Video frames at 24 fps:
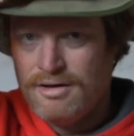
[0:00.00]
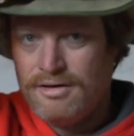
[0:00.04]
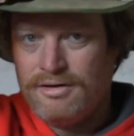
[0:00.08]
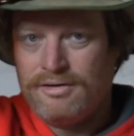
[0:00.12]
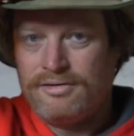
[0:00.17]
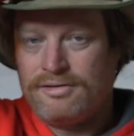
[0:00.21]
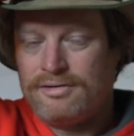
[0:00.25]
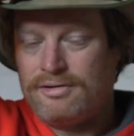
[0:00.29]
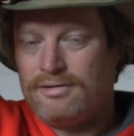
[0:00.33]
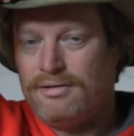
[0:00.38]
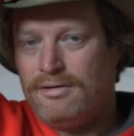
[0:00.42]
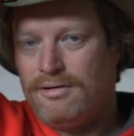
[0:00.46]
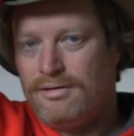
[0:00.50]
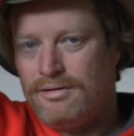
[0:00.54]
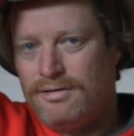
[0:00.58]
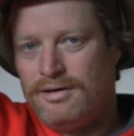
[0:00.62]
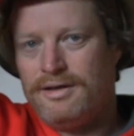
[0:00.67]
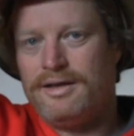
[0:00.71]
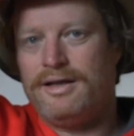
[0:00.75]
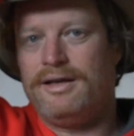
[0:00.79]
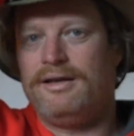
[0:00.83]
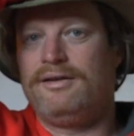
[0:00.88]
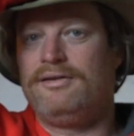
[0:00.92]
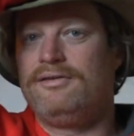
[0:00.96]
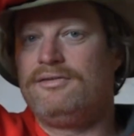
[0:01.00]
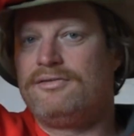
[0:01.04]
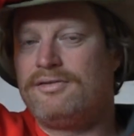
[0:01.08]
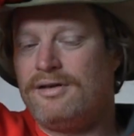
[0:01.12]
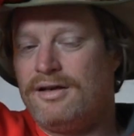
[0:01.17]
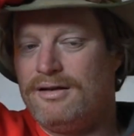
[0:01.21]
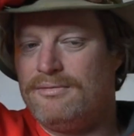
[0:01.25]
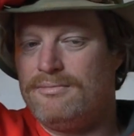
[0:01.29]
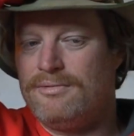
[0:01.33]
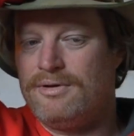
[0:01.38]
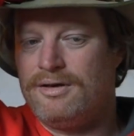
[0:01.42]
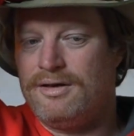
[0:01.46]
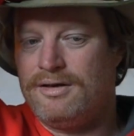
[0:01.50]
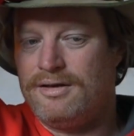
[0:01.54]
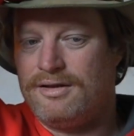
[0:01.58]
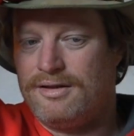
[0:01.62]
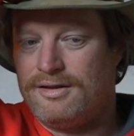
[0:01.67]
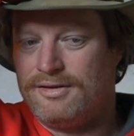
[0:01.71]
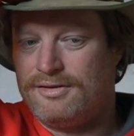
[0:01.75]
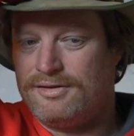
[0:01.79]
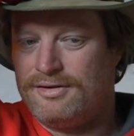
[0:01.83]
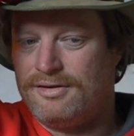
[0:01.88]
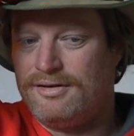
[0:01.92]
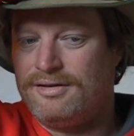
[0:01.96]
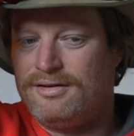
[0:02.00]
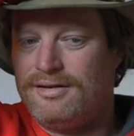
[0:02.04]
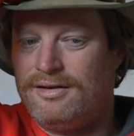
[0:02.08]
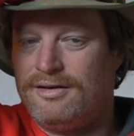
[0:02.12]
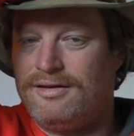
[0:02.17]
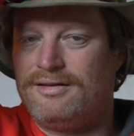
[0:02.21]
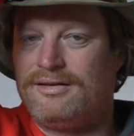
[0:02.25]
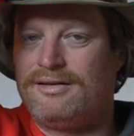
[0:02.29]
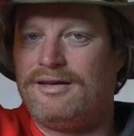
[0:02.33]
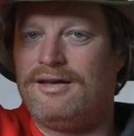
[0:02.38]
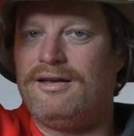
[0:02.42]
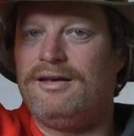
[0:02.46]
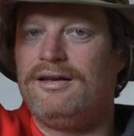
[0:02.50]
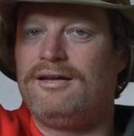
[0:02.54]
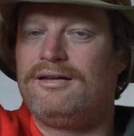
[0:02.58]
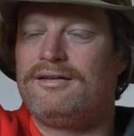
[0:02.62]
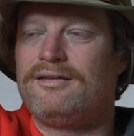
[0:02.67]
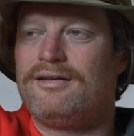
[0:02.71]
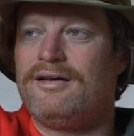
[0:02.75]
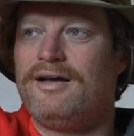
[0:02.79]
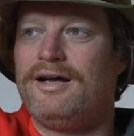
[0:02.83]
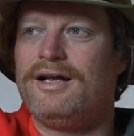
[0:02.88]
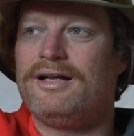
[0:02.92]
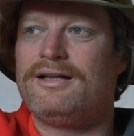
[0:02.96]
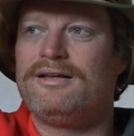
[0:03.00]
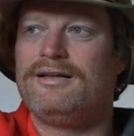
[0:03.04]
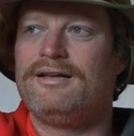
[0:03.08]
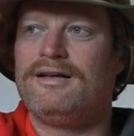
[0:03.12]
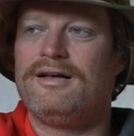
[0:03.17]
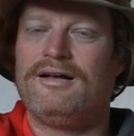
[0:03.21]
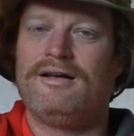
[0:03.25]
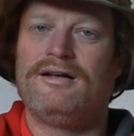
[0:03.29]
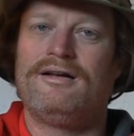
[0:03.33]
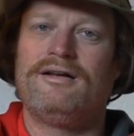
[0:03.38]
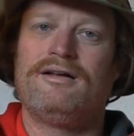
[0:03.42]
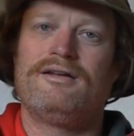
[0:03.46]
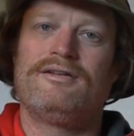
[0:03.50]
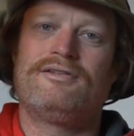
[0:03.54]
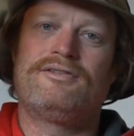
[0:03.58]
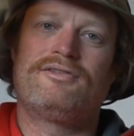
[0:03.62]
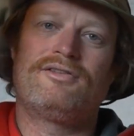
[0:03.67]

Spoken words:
So, ladies and gentlemen, this is getting tight now.